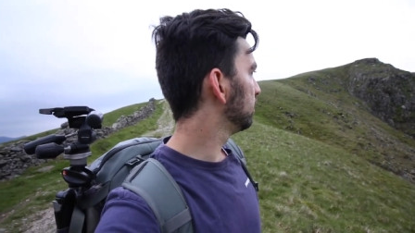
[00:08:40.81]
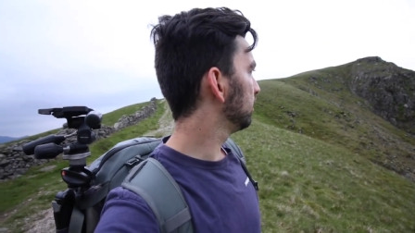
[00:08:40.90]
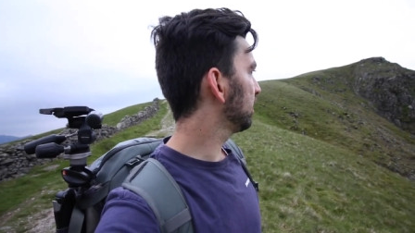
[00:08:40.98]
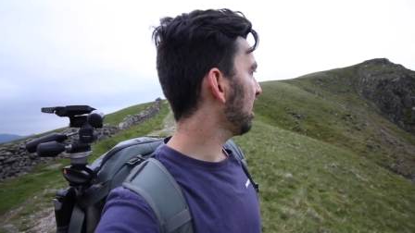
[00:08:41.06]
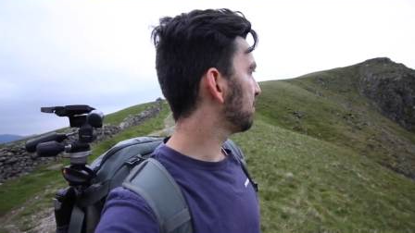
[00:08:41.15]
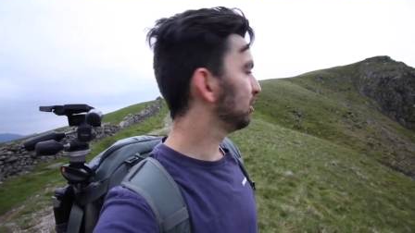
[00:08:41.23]
you
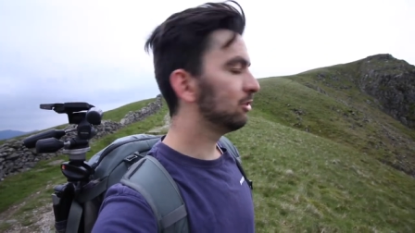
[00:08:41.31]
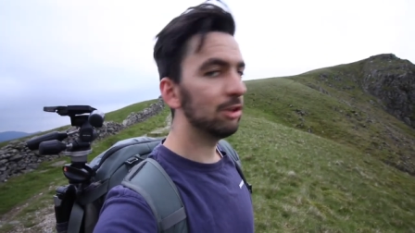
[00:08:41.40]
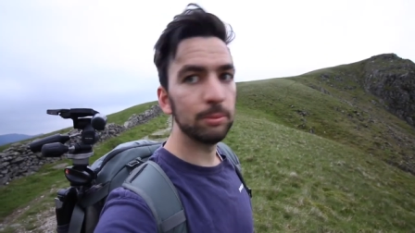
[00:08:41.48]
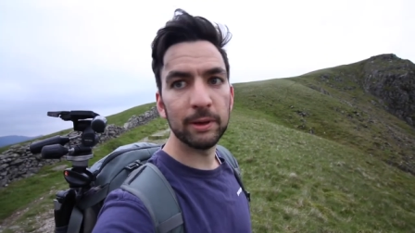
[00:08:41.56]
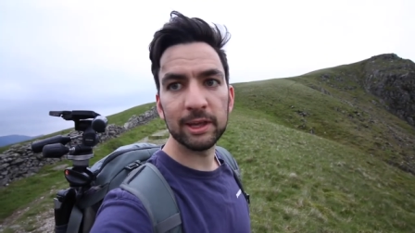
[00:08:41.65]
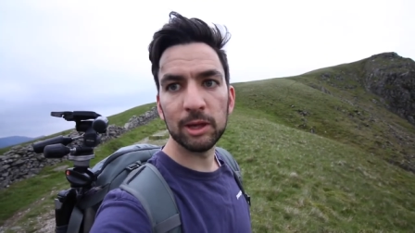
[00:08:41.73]
can't be
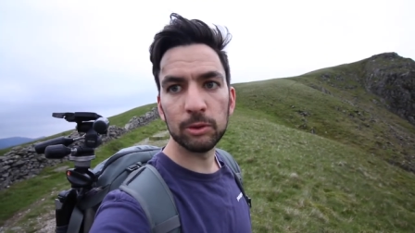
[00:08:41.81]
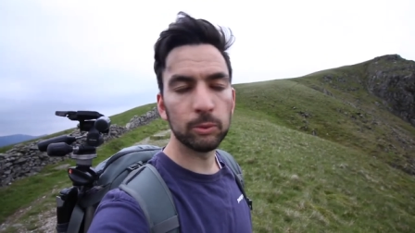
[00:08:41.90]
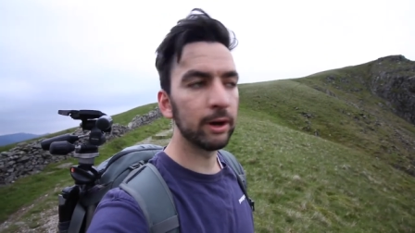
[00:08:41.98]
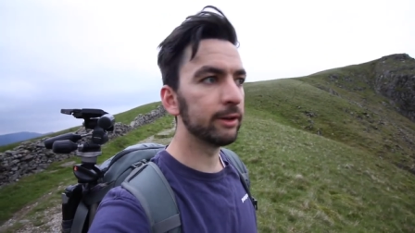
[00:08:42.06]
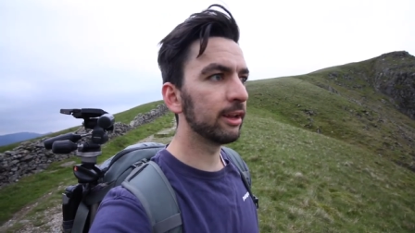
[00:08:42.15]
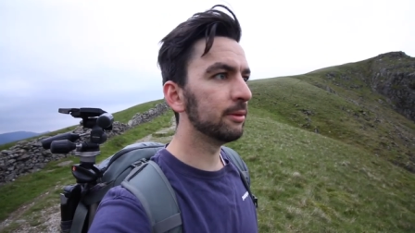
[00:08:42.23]
too picky with the
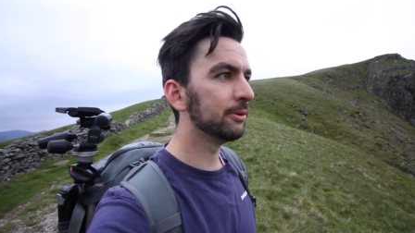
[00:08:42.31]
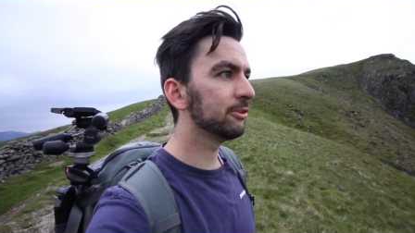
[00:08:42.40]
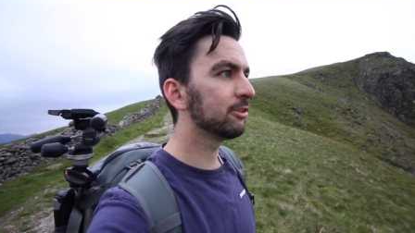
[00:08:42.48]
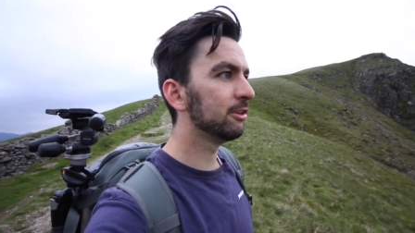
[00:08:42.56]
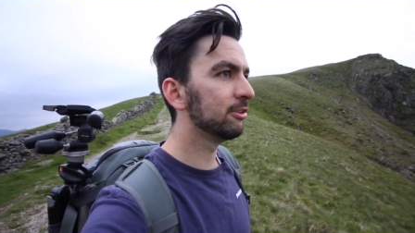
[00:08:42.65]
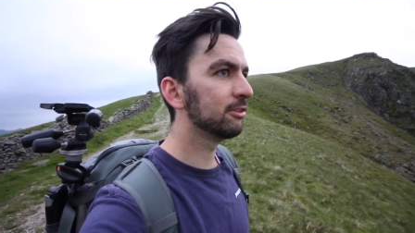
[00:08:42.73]
wild
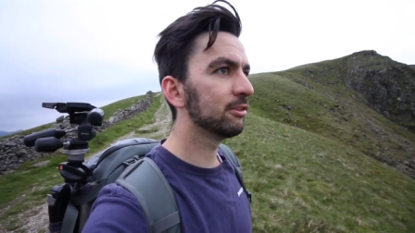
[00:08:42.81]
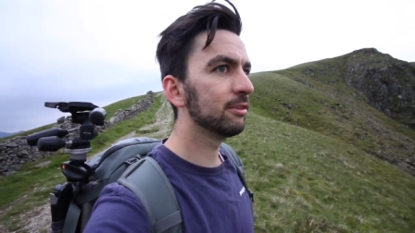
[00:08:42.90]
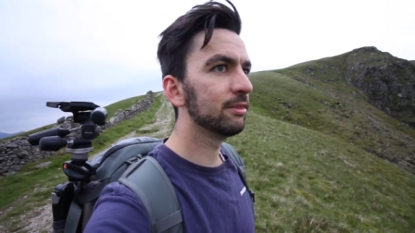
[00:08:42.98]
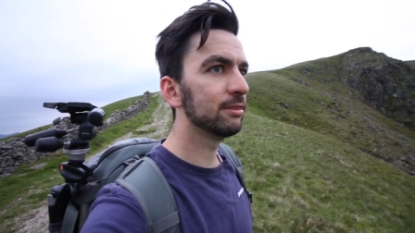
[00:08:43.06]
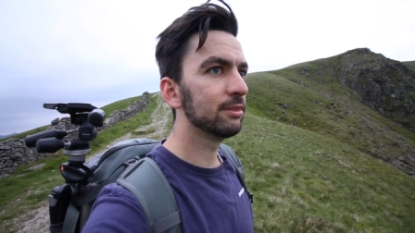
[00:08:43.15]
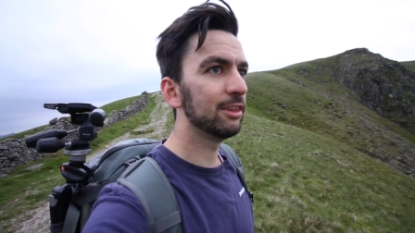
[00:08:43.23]
animals, because
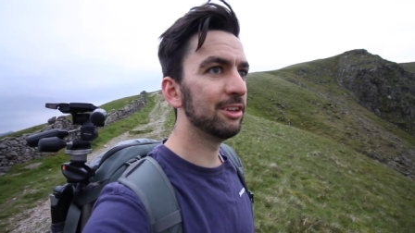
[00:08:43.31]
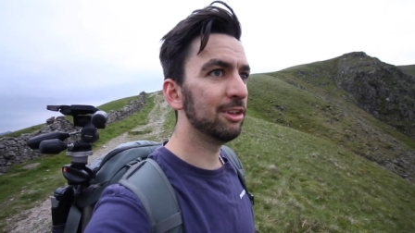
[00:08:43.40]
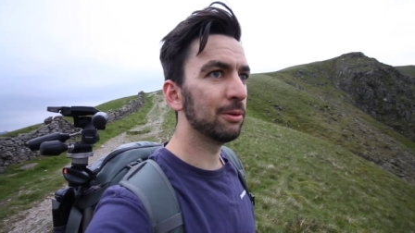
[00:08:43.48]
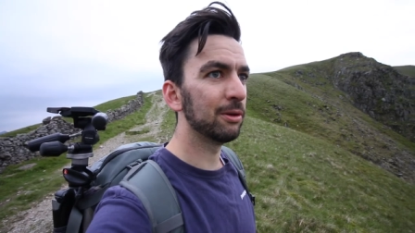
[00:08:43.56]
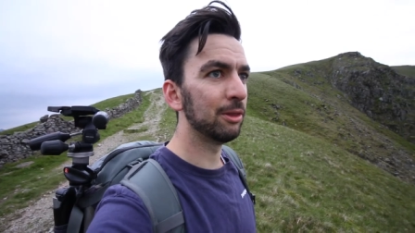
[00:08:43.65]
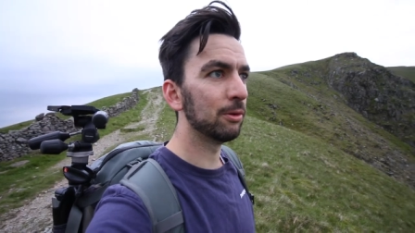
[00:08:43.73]
they
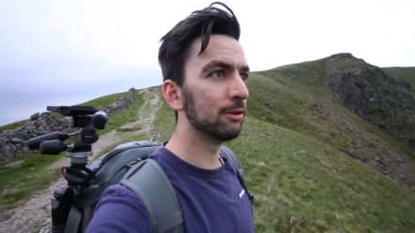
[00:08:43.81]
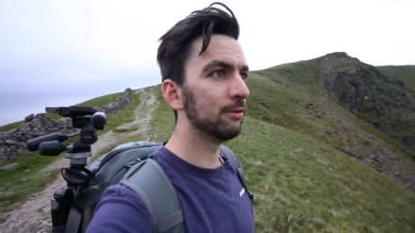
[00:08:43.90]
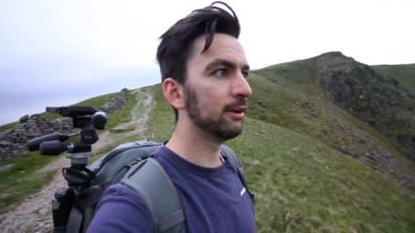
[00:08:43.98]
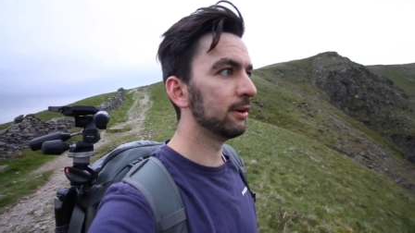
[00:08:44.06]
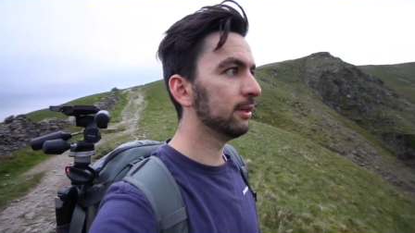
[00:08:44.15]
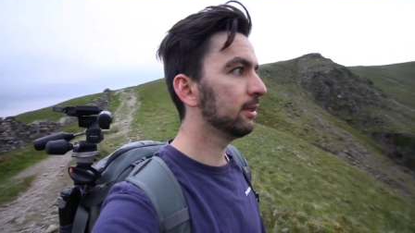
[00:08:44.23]
do what they want
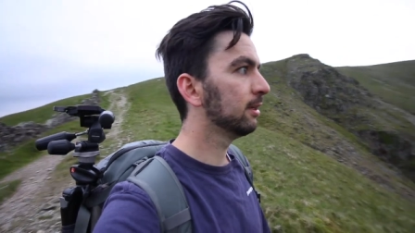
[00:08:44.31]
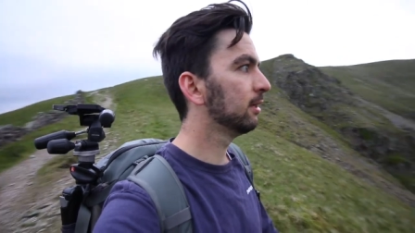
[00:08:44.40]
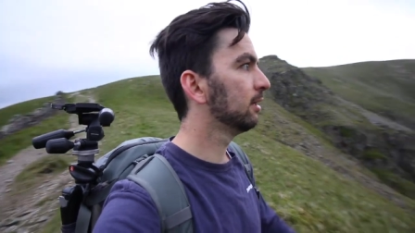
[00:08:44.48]
really.